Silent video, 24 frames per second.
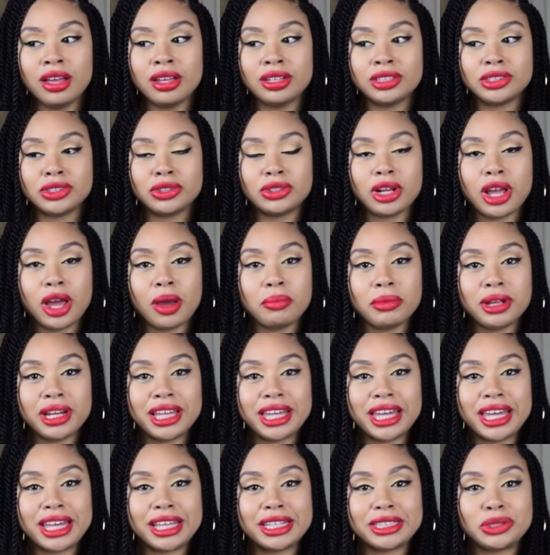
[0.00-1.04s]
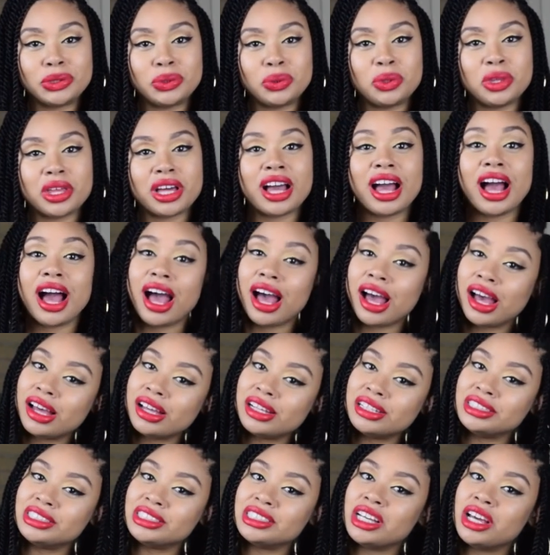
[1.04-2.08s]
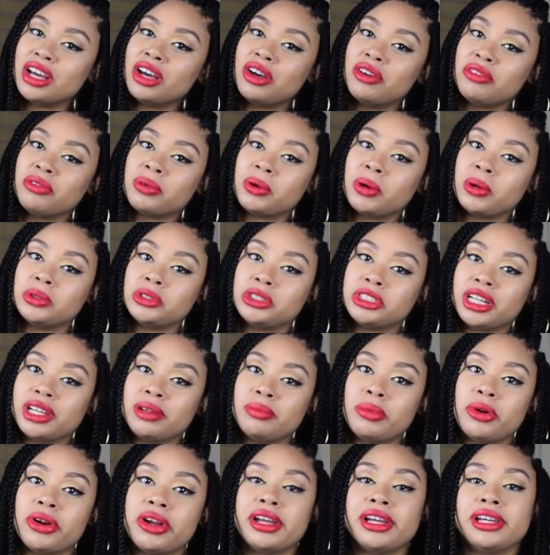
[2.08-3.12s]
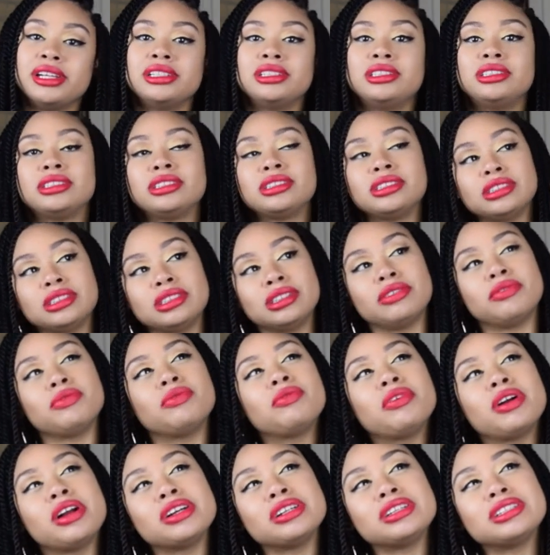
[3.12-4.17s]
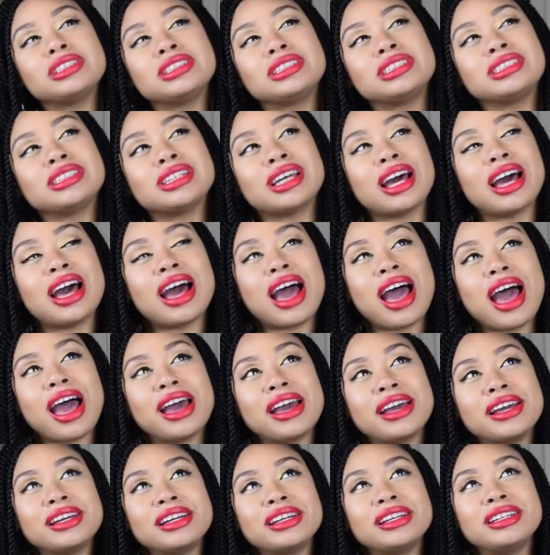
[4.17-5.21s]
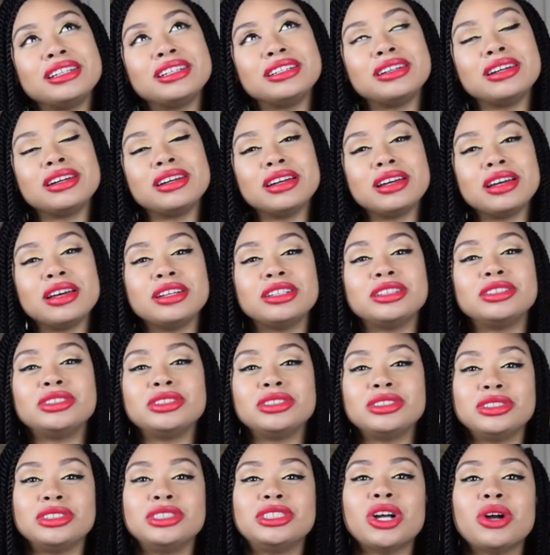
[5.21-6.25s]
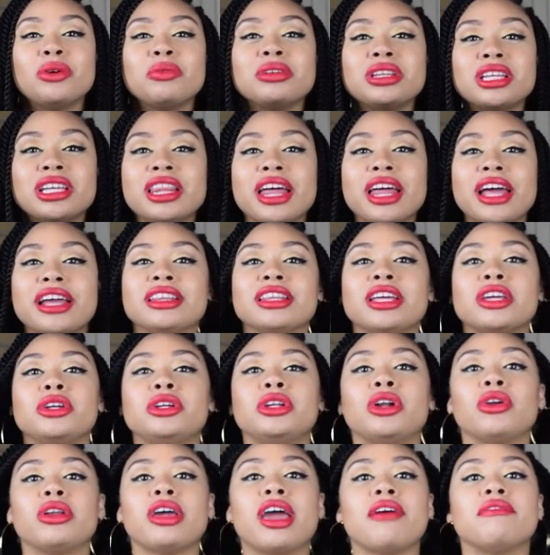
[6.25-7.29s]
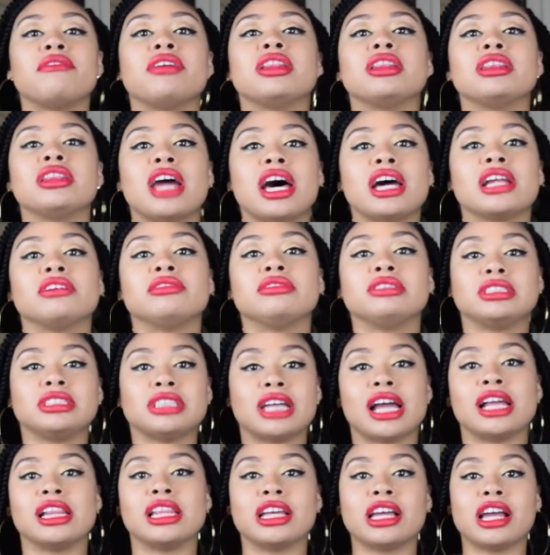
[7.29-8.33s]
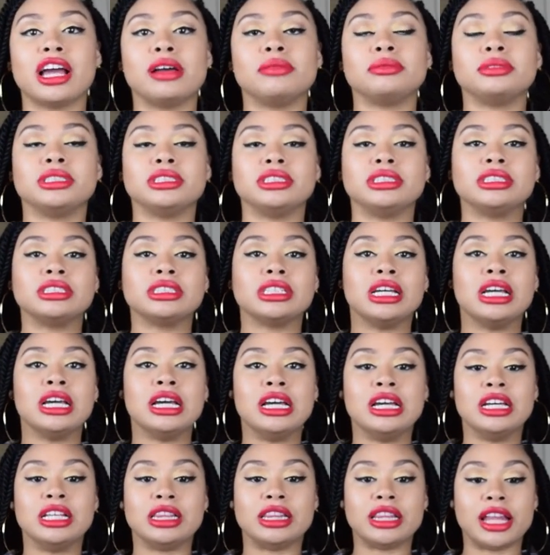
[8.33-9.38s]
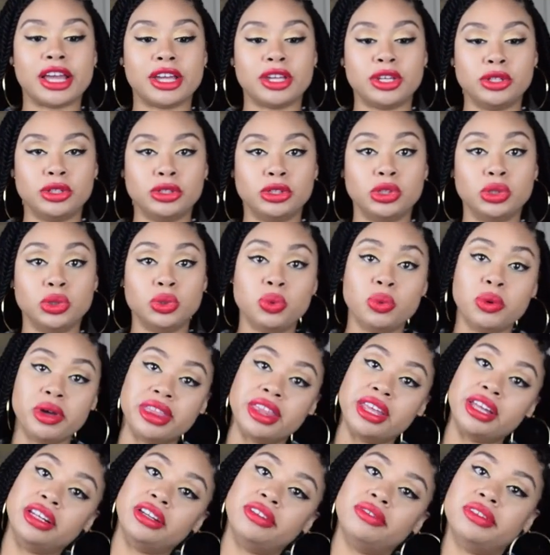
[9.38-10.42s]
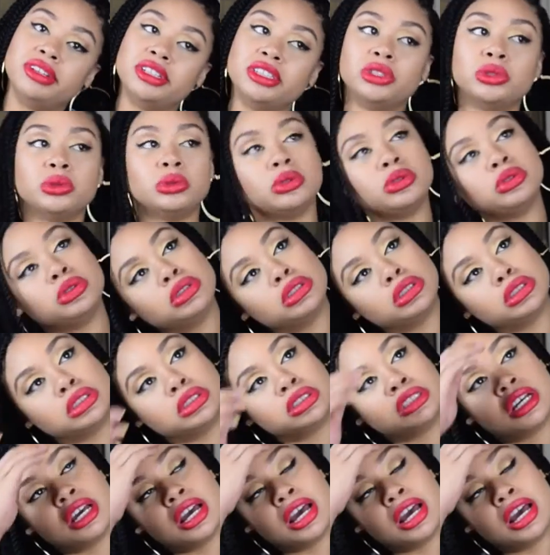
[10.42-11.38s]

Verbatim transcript: So now I'm going to get into the cons of crochet braids. First, I don't really like that you don't have a lot of styling options like you do with individuals